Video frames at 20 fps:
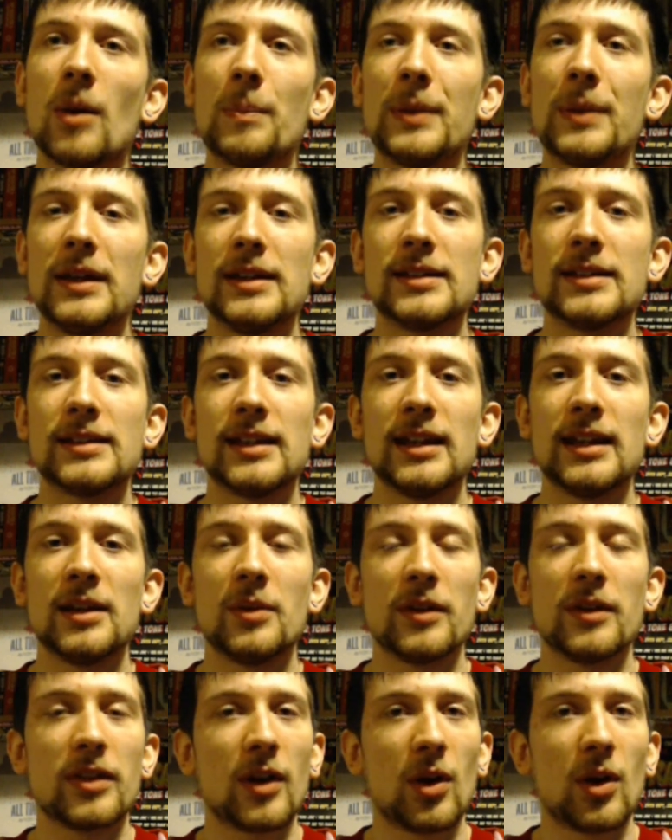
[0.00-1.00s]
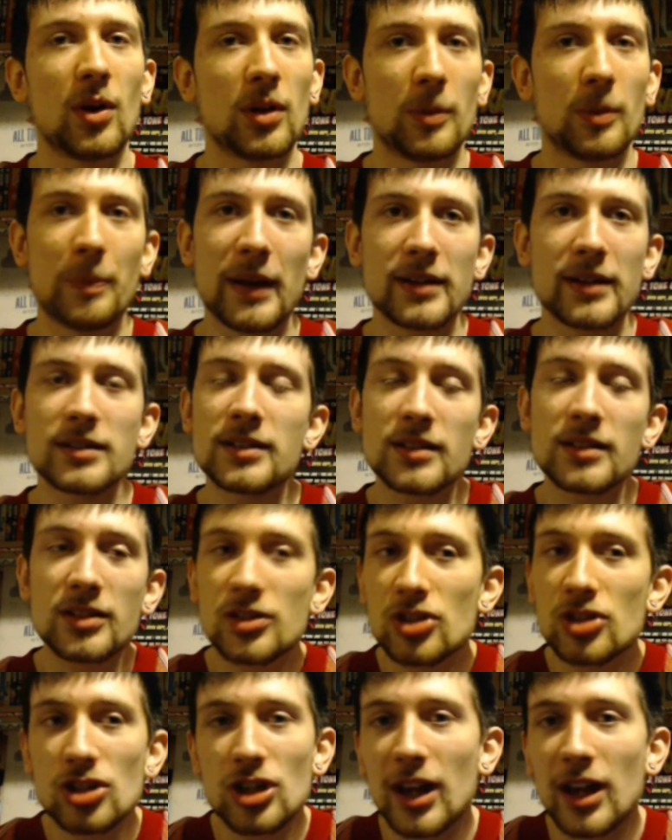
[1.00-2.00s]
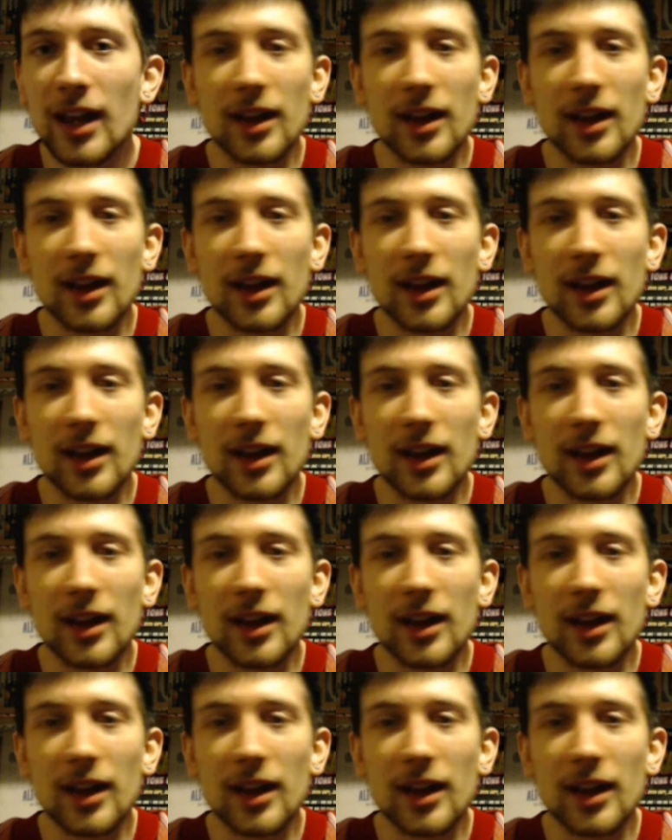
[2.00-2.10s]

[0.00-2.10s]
PC with all the best shit,